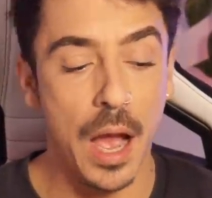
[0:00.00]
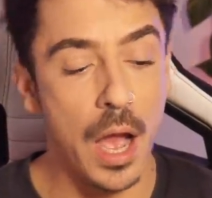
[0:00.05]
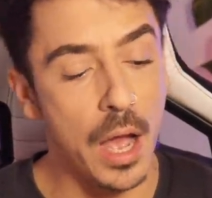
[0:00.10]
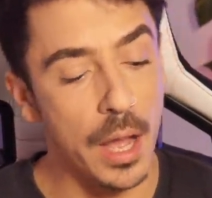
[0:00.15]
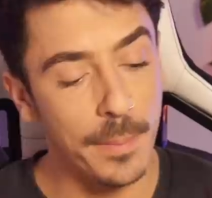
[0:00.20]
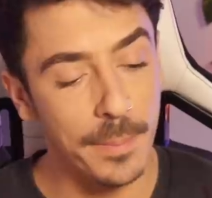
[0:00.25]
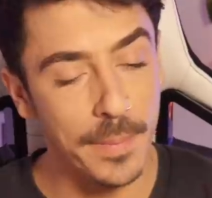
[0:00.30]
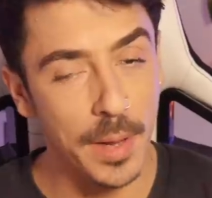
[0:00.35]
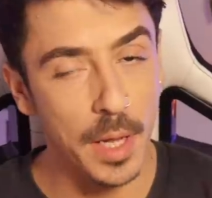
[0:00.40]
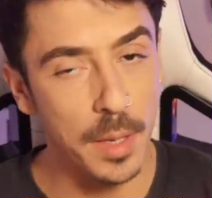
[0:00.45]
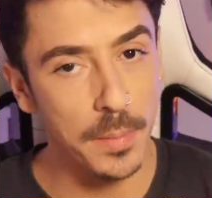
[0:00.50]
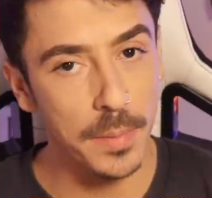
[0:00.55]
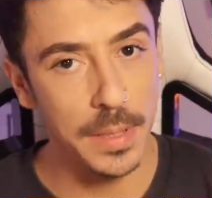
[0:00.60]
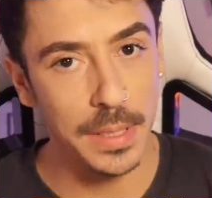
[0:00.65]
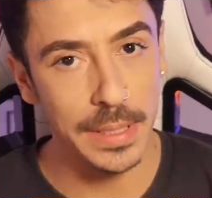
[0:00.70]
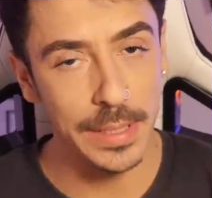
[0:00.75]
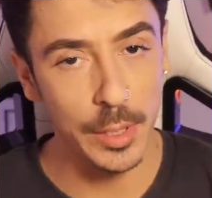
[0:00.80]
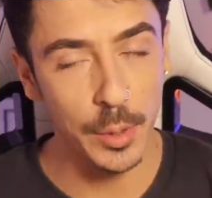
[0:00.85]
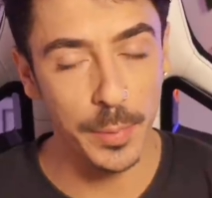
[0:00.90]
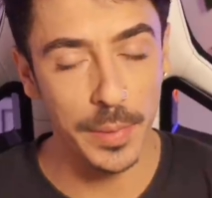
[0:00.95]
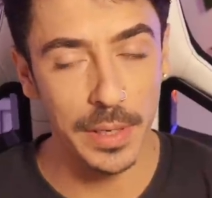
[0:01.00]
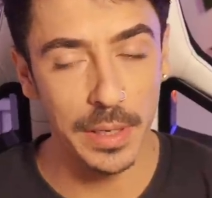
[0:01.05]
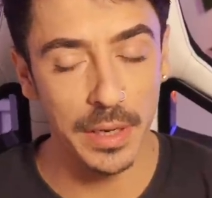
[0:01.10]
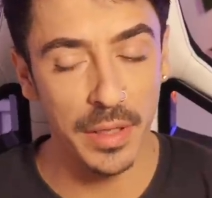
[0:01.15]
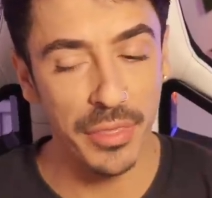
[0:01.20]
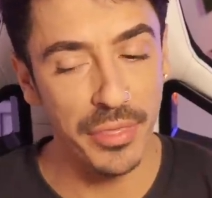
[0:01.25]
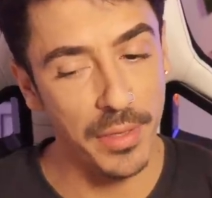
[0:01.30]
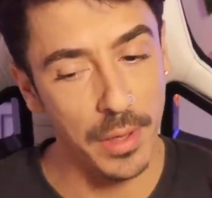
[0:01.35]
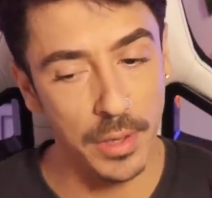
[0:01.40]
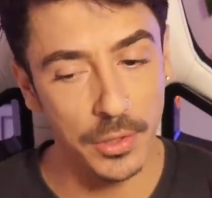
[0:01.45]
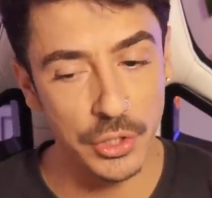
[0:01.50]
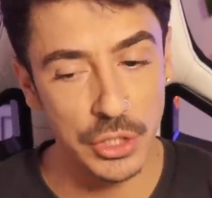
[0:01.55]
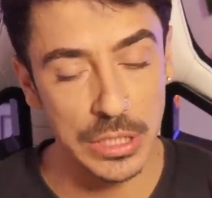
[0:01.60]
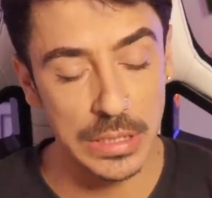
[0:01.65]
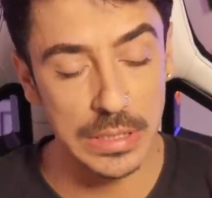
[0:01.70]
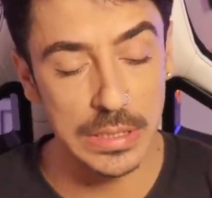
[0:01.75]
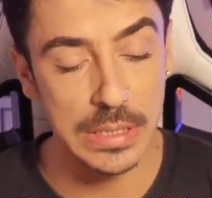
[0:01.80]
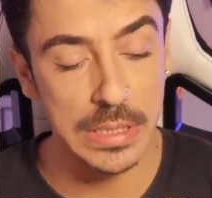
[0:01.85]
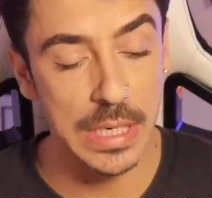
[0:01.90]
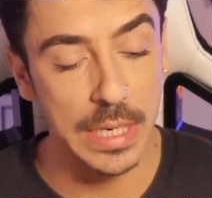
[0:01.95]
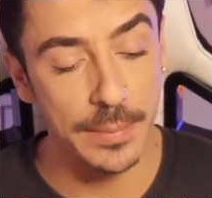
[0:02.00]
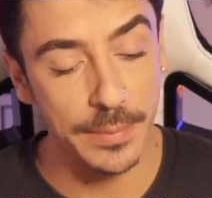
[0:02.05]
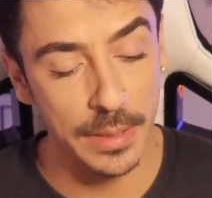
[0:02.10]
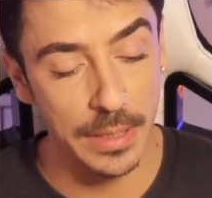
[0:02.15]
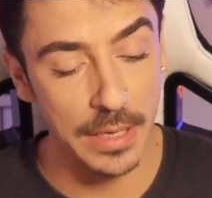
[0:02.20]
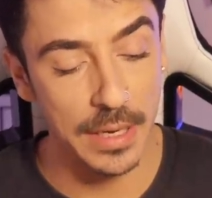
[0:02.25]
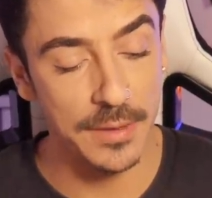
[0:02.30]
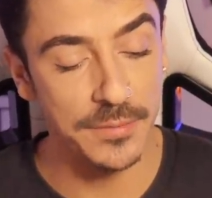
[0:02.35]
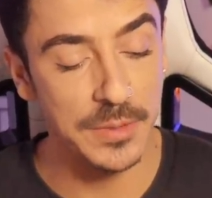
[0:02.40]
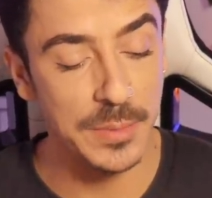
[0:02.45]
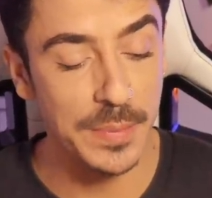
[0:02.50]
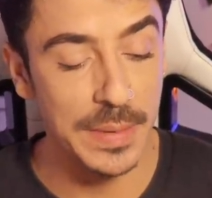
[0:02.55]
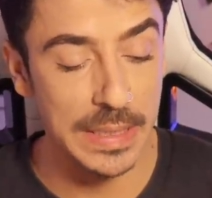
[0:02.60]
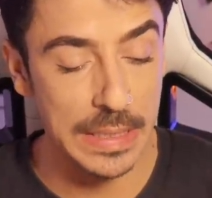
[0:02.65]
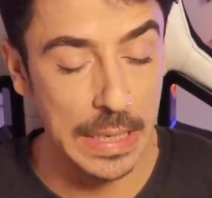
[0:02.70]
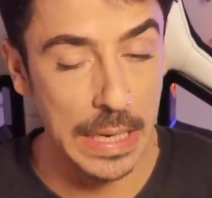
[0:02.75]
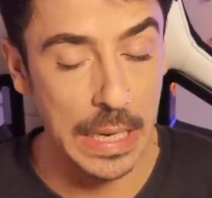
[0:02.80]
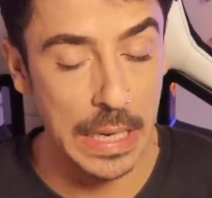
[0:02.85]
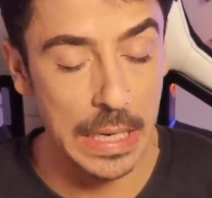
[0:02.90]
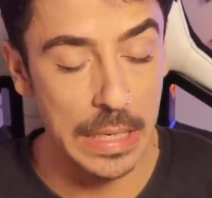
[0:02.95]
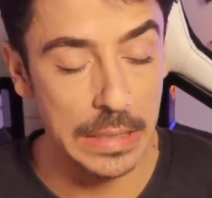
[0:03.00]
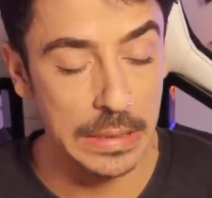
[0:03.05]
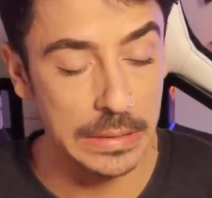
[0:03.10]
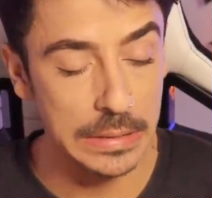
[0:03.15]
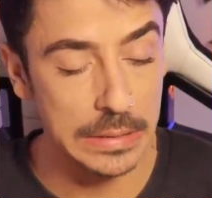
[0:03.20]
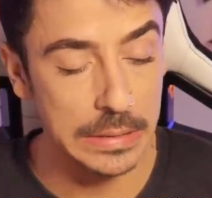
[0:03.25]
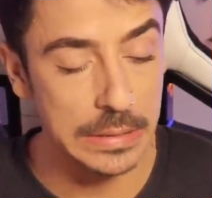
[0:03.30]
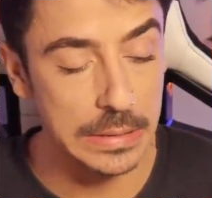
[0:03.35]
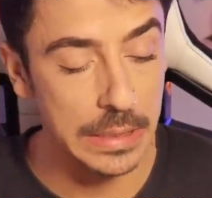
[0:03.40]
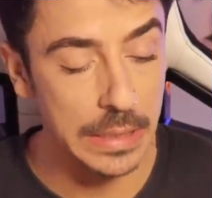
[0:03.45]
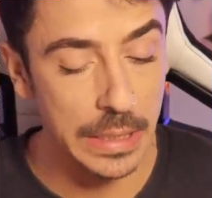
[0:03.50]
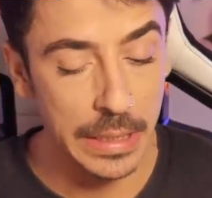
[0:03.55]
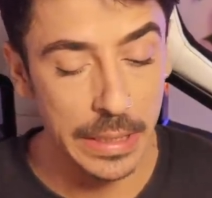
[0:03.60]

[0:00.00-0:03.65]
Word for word: I might be a little bit lethargic today, my loves, because